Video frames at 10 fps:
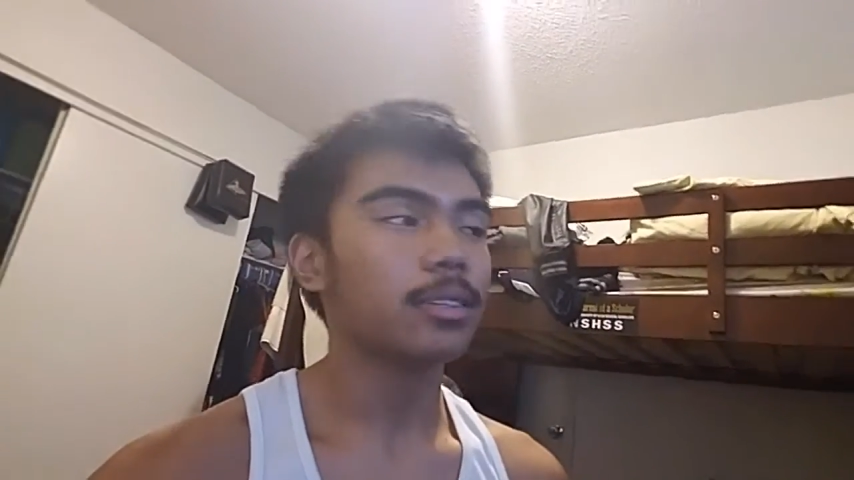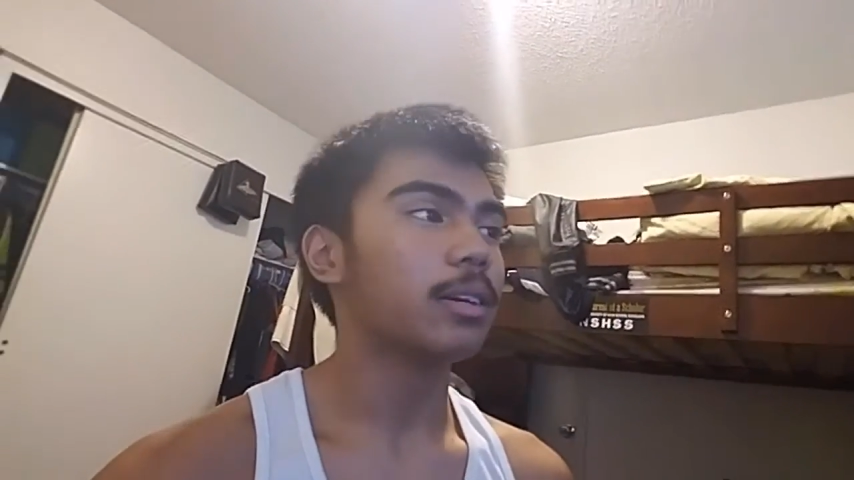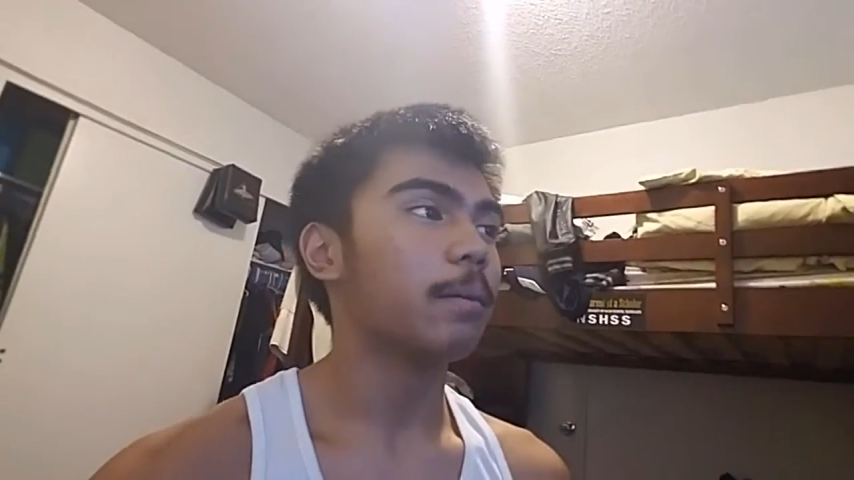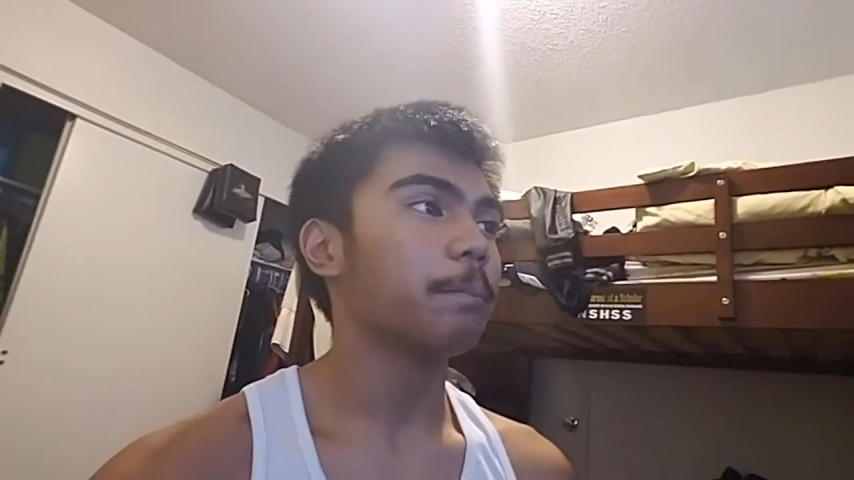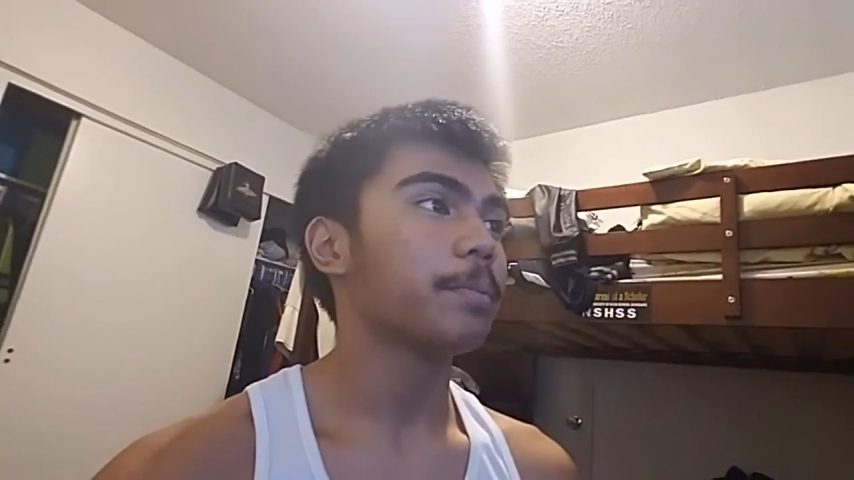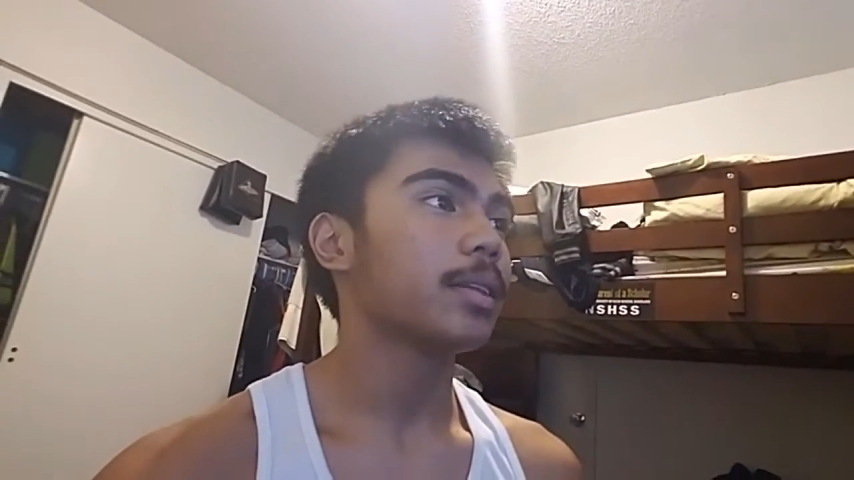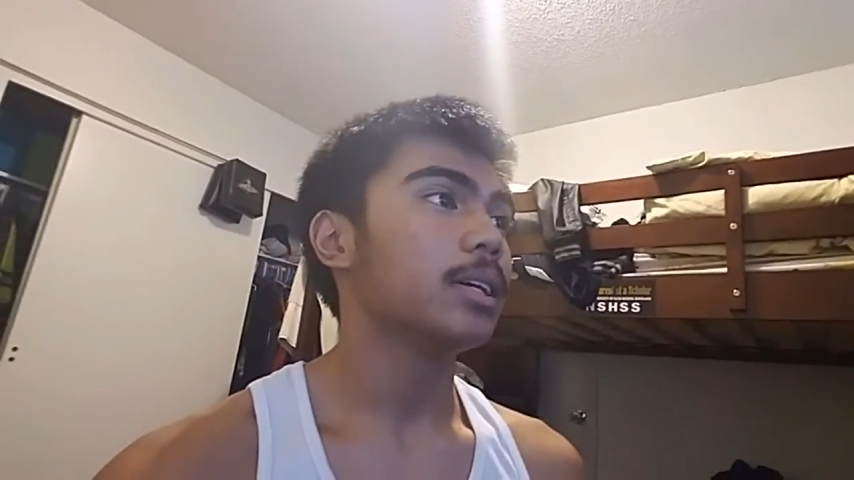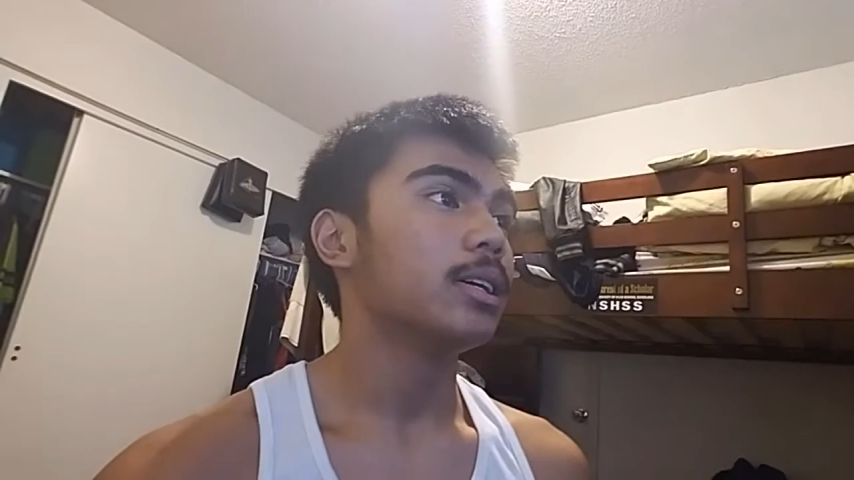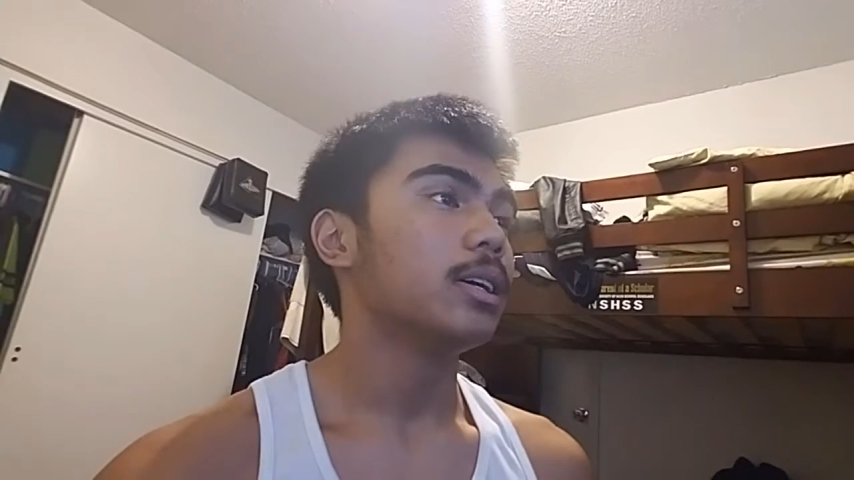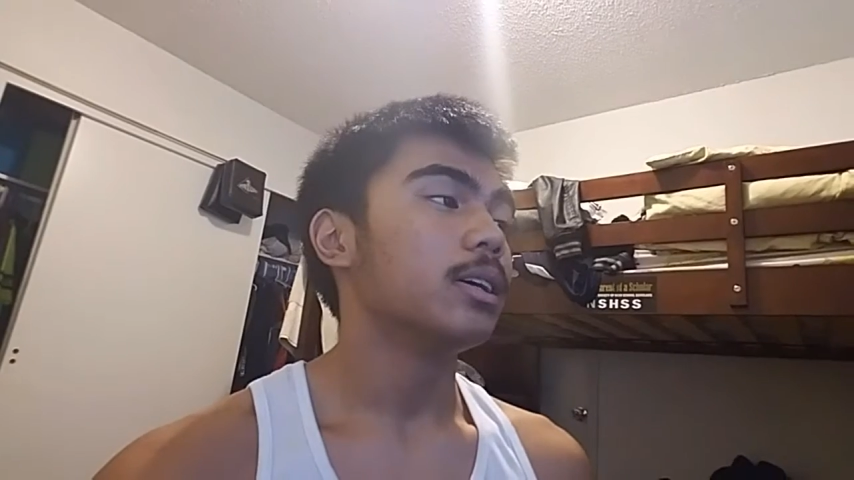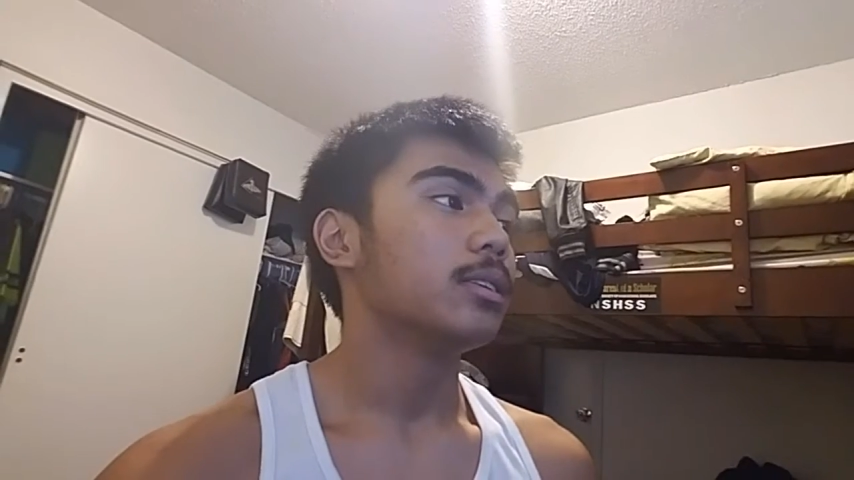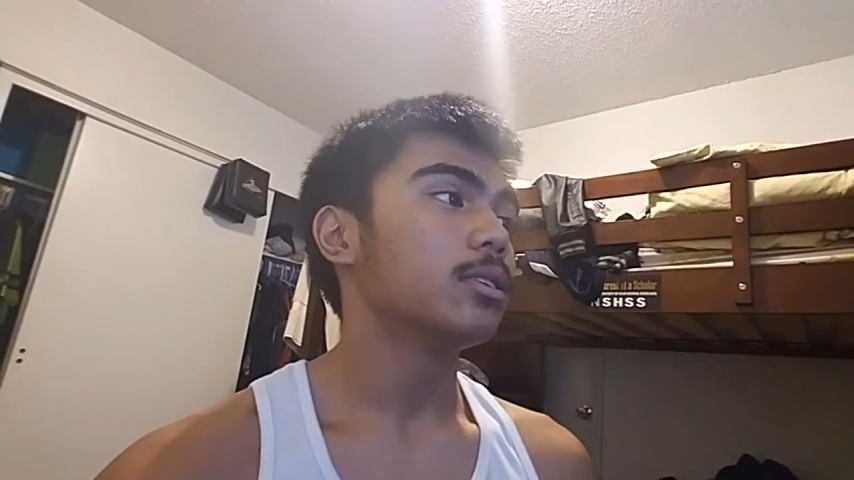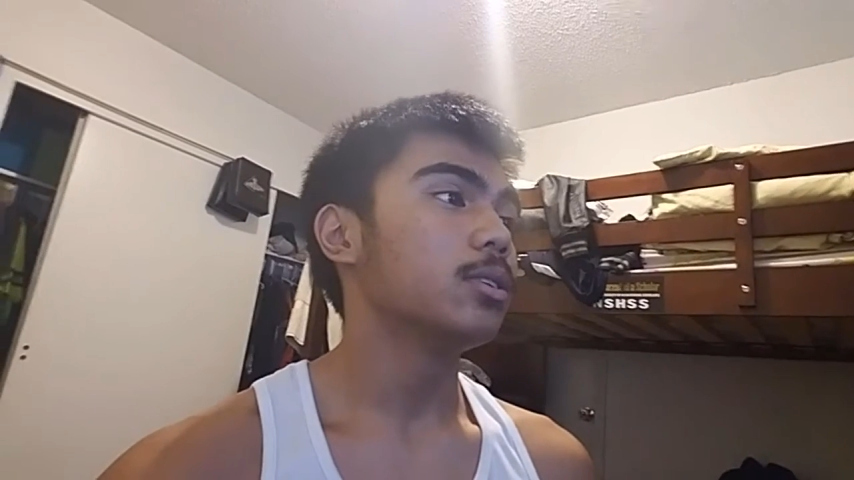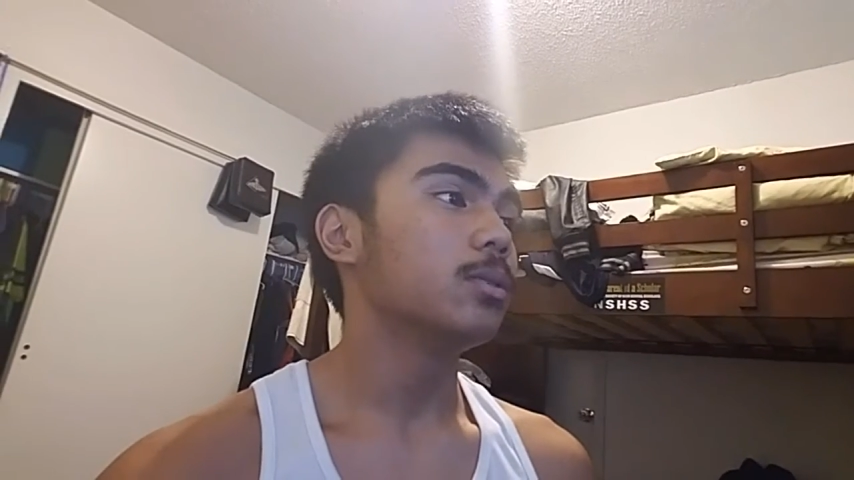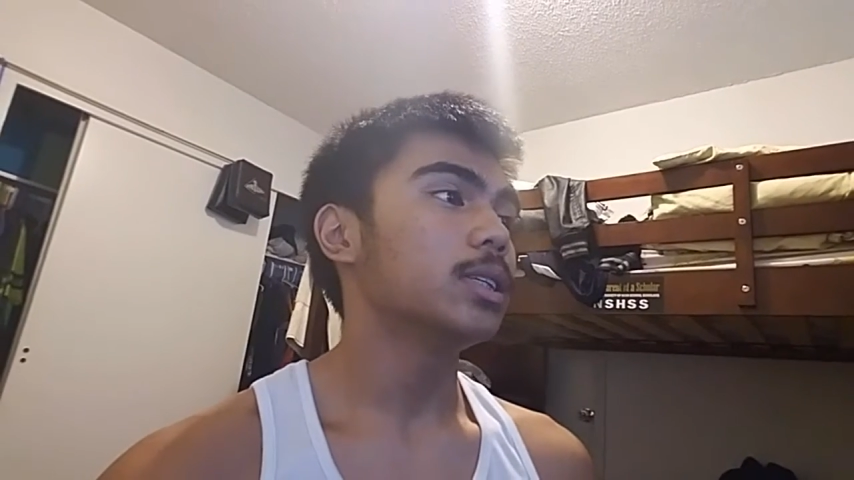
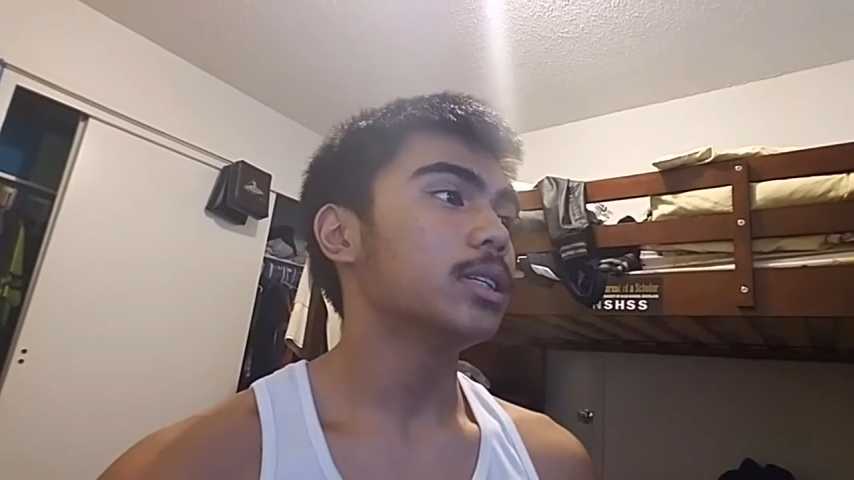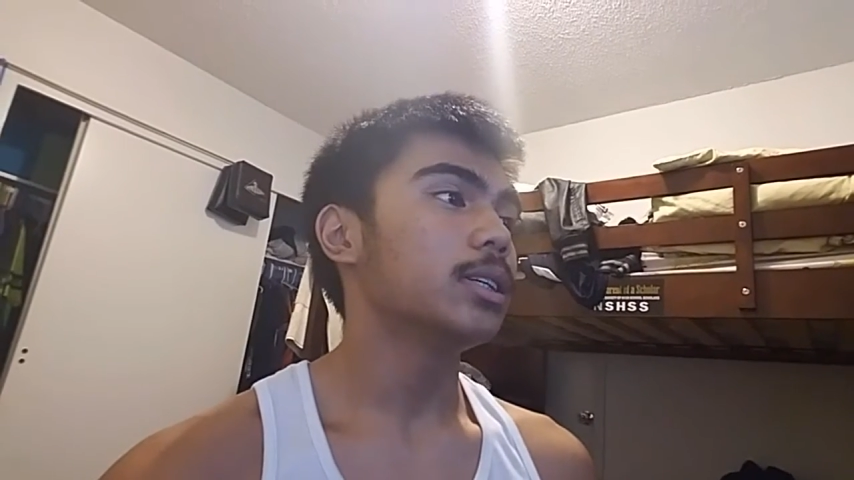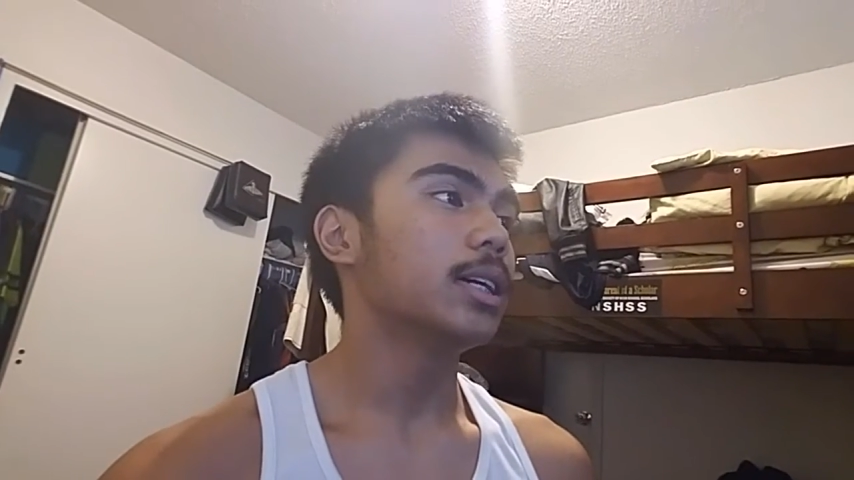So